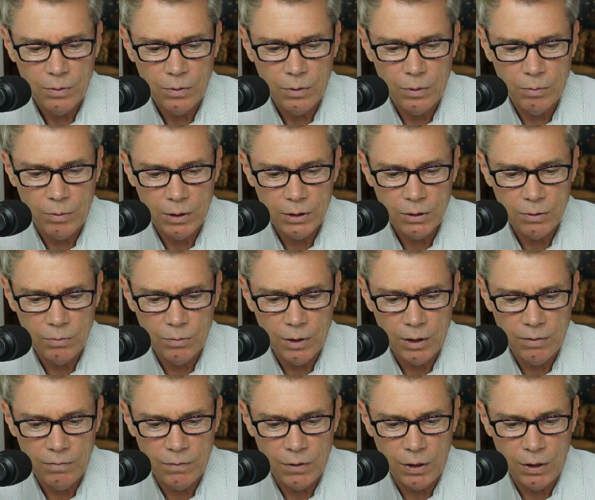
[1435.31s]
Or was it
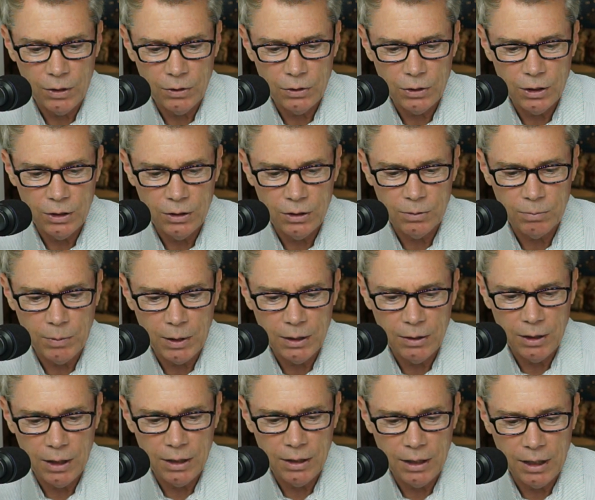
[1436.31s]
one of Archie's
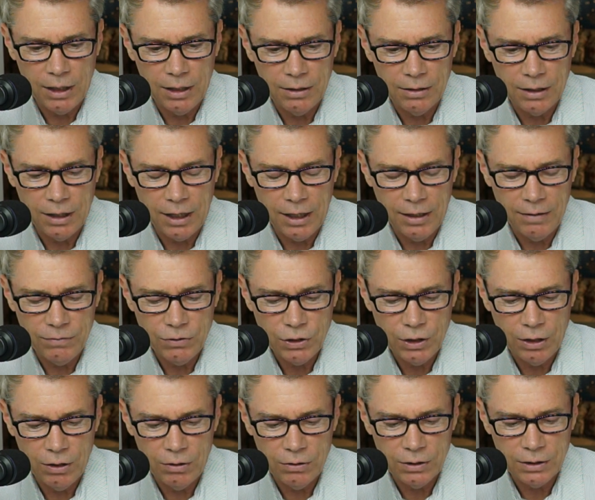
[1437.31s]
Monday night live
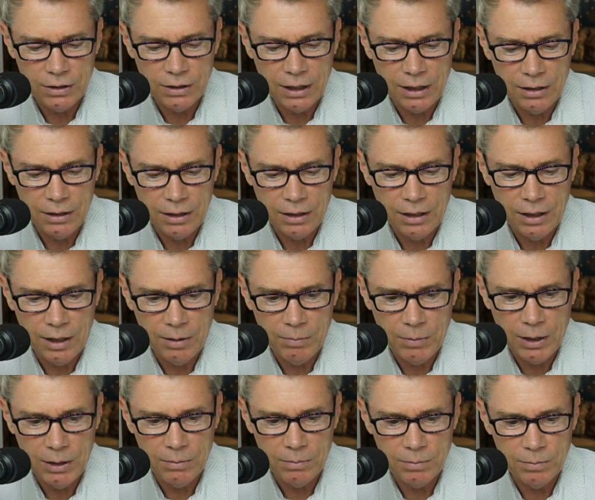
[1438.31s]
shows? Is that the
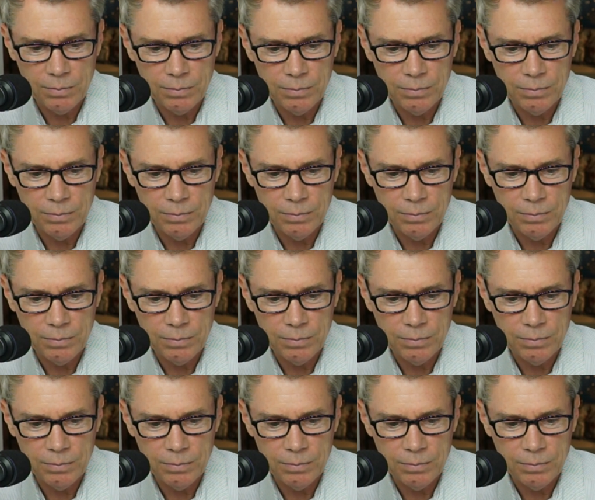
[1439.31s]
comment?